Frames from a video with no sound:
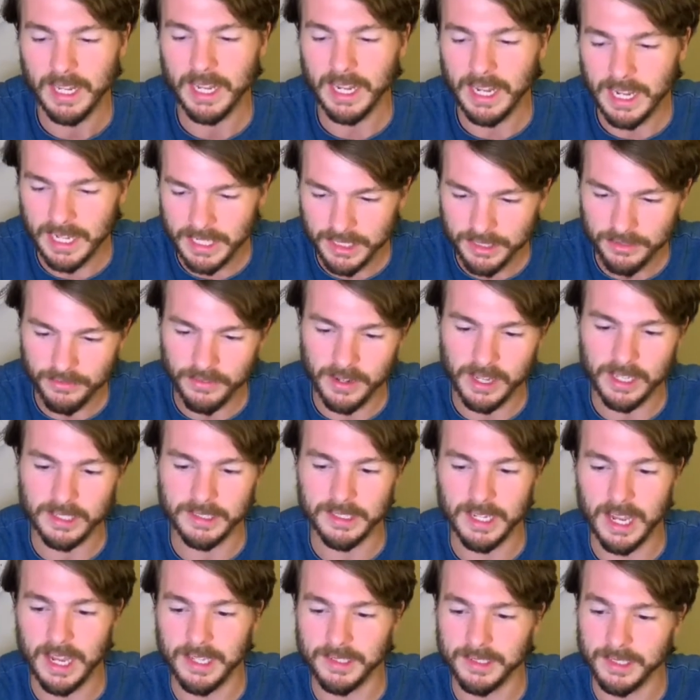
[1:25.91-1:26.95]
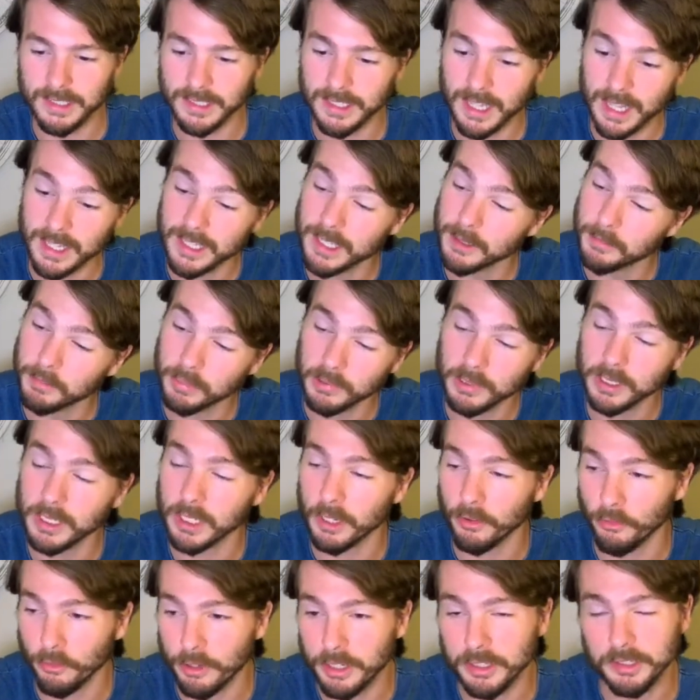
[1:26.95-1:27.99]
It's fantastic. I did plenty
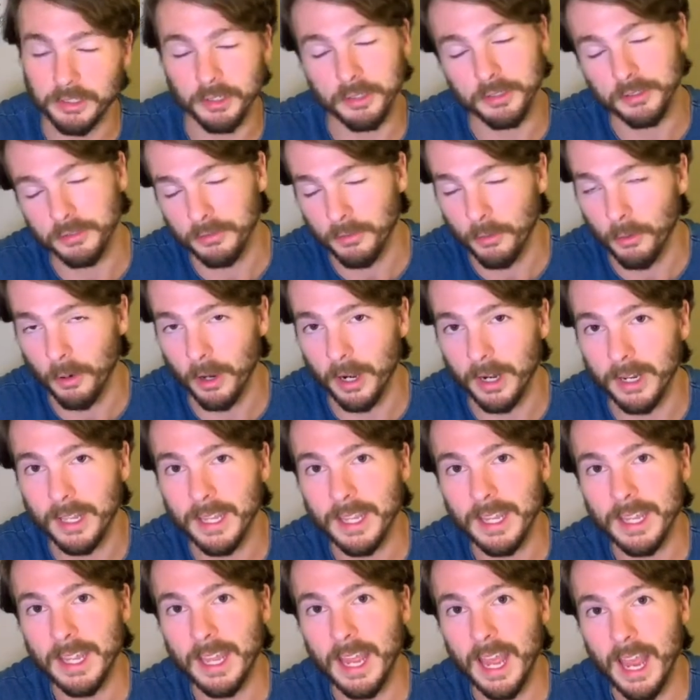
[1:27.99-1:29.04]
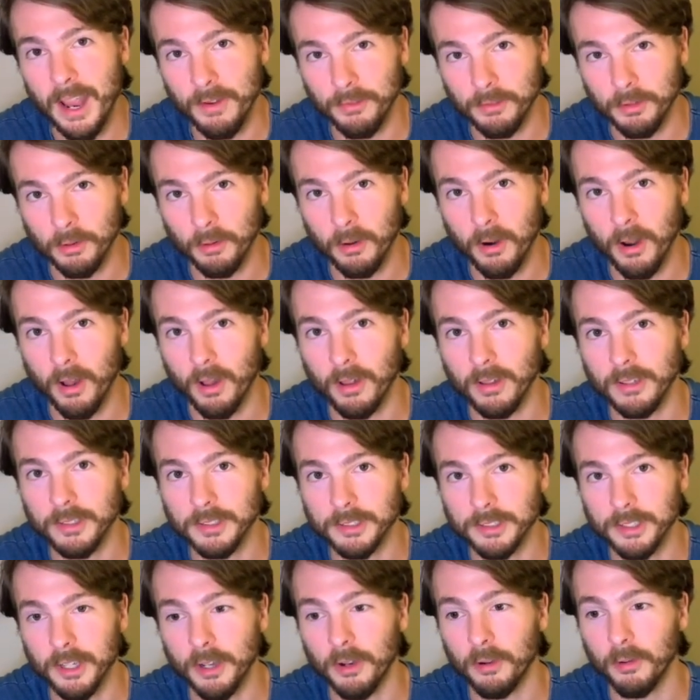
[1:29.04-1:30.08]
of research for it, after all.
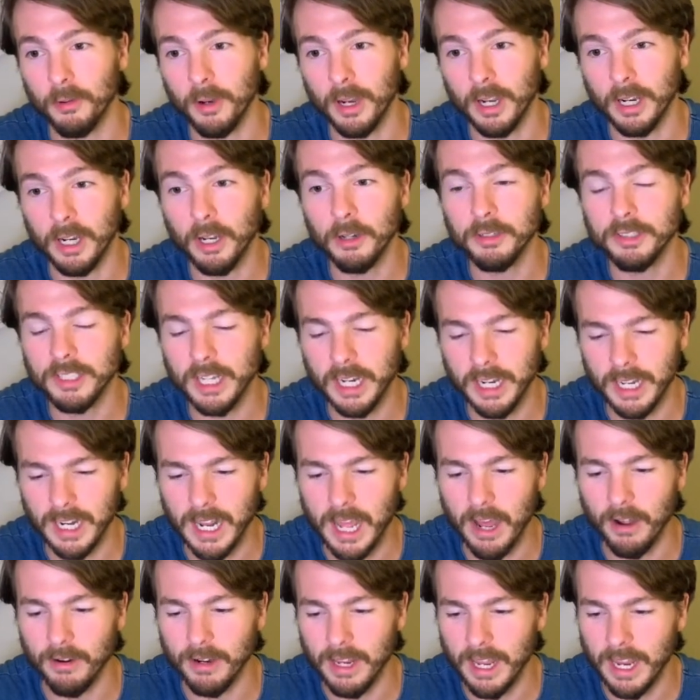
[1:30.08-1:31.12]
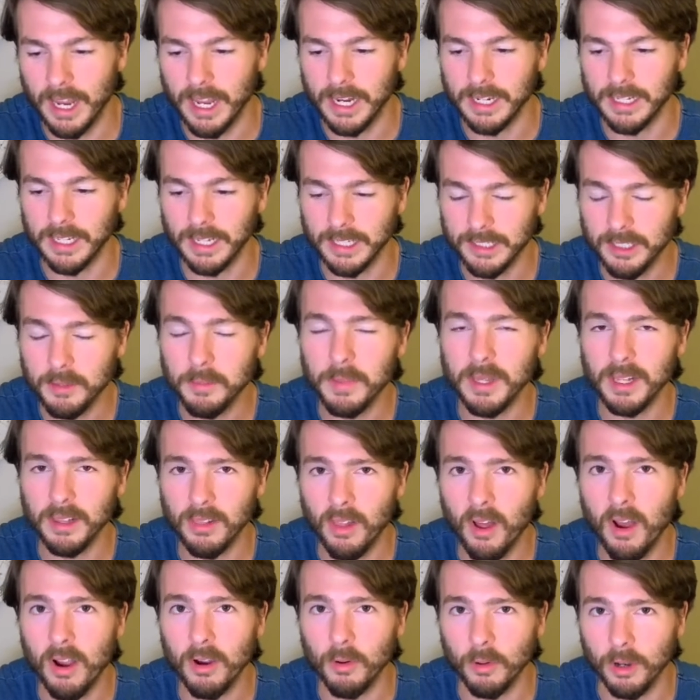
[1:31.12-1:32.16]
So go check it out. And it's a big,
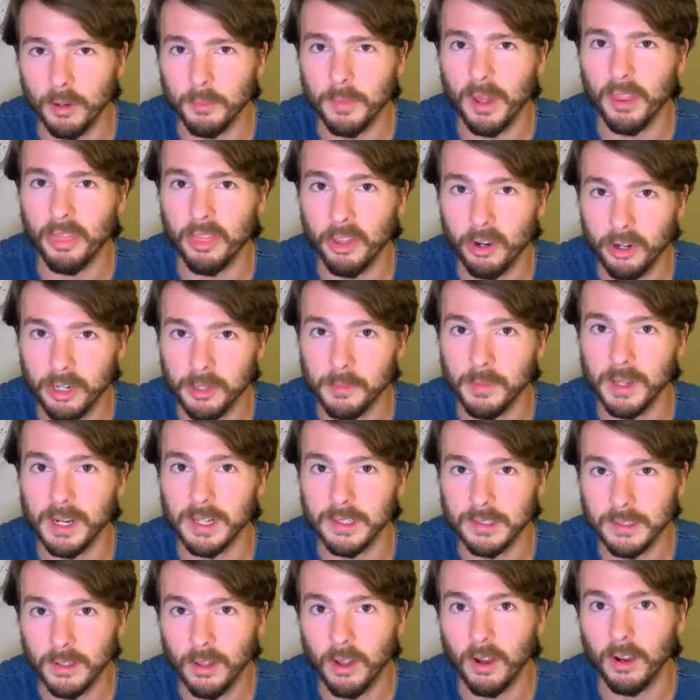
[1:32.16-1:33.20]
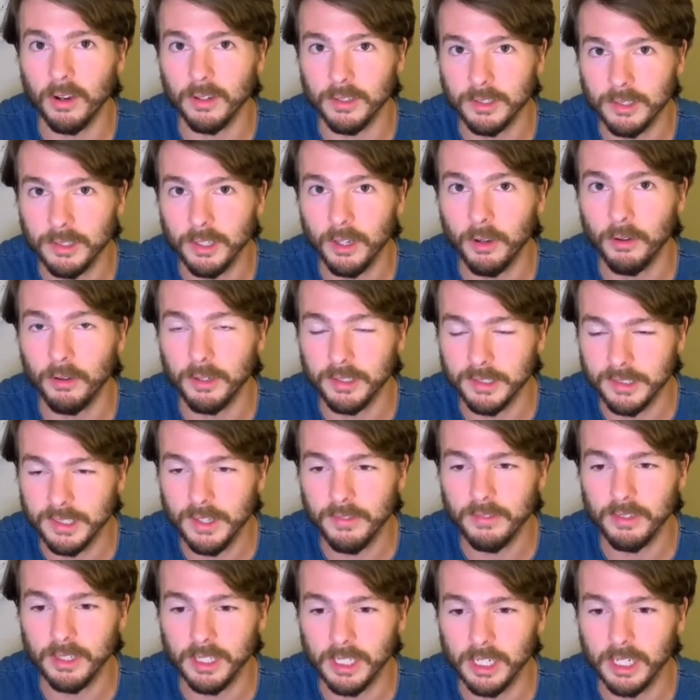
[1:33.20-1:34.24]
long one, about 30 minutes long. So it's
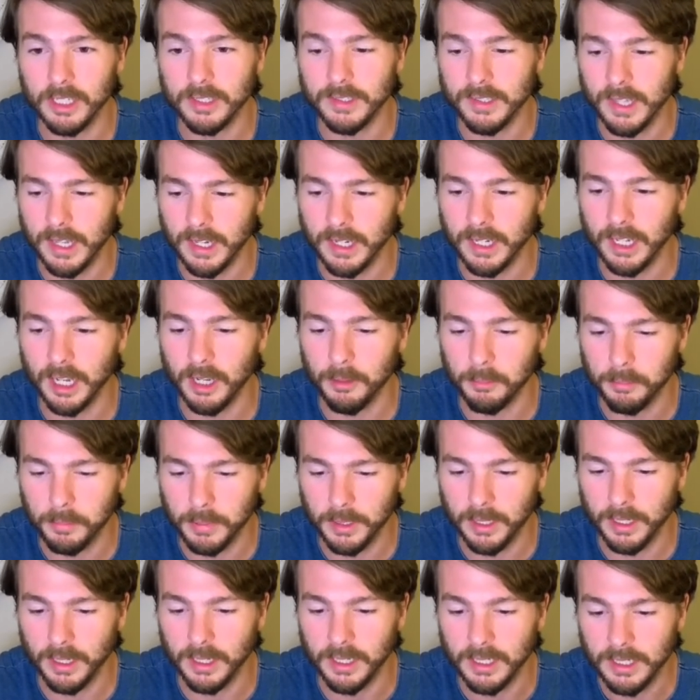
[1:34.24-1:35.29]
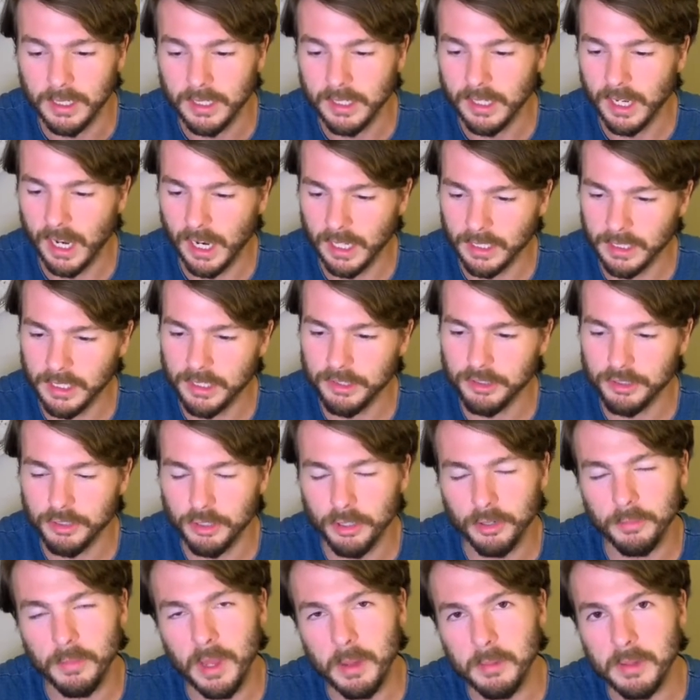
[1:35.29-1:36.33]
definitely going to take up at least
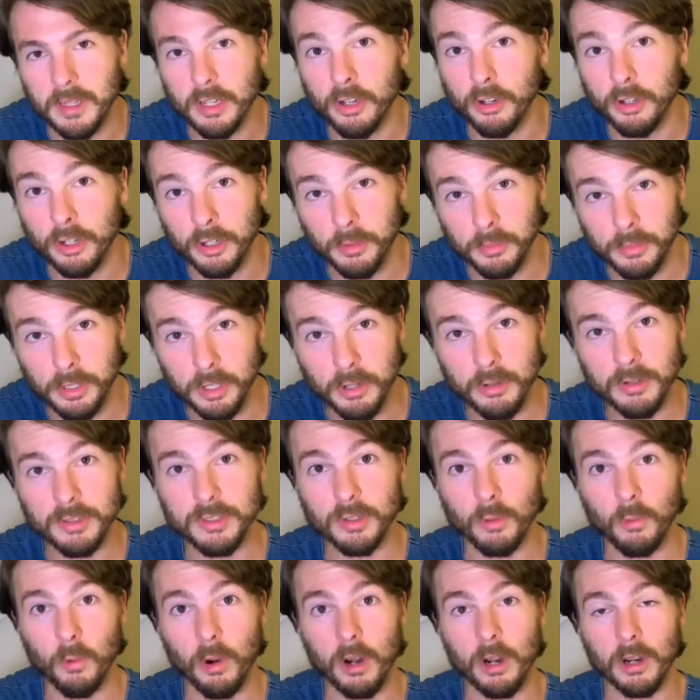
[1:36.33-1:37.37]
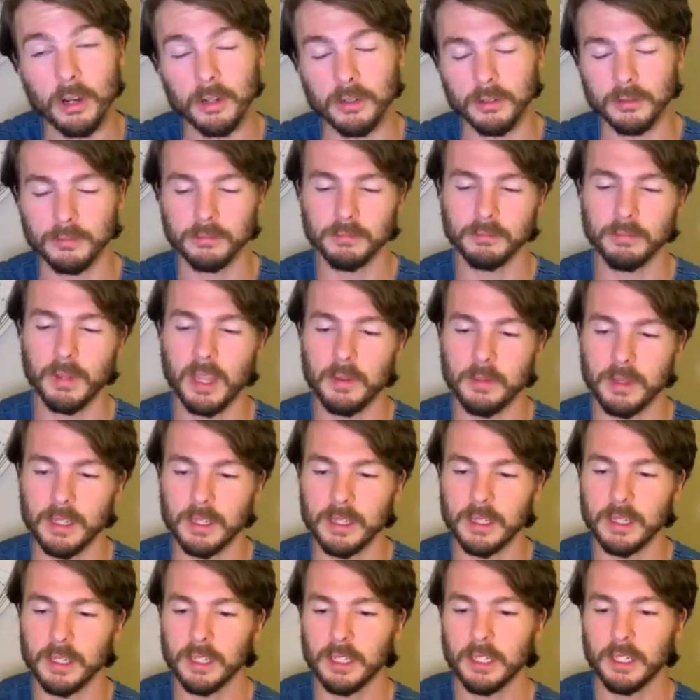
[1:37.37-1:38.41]
your commute to work, or
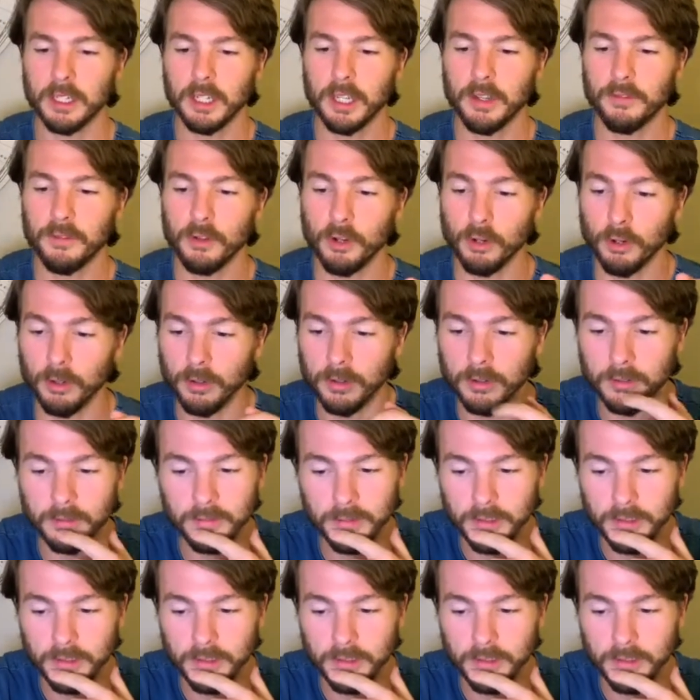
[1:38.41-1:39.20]
maybe if you're,